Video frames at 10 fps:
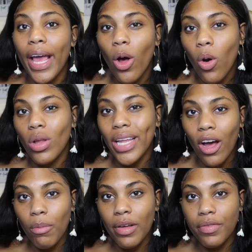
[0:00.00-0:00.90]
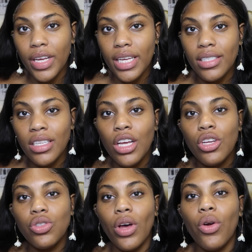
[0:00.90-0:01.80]
a whole lot on my face,
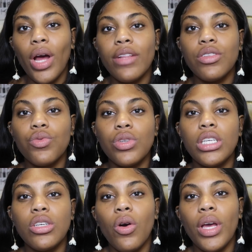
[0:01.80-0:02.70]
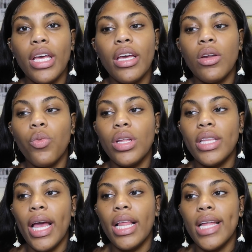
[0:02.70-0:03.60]
so I don't have to really go in
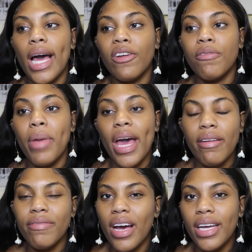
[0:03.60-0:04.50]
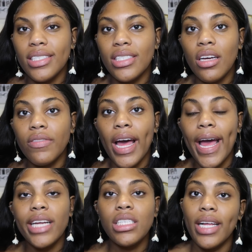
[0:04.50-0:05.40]
with a lot of mattifying stuff. I
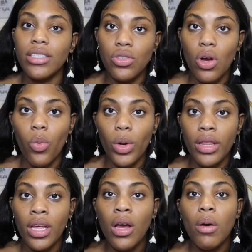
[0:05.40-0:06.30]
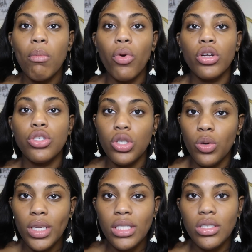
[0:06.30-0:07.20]
actually like to go in with more
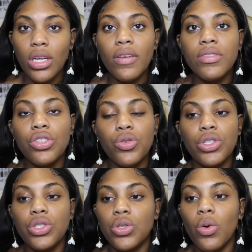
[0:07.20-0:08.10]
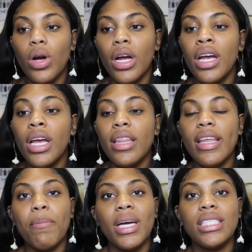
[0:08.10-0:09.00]
dewy stuff to ensure
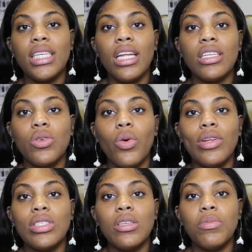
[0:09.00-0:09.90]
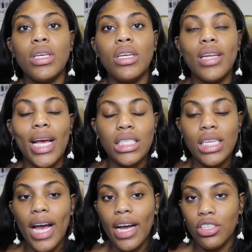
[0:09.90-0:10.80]
that my skin is going to be
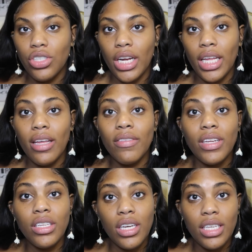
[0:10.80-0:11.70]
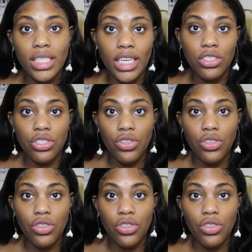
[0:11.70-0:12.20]
nicely hydrated if it does get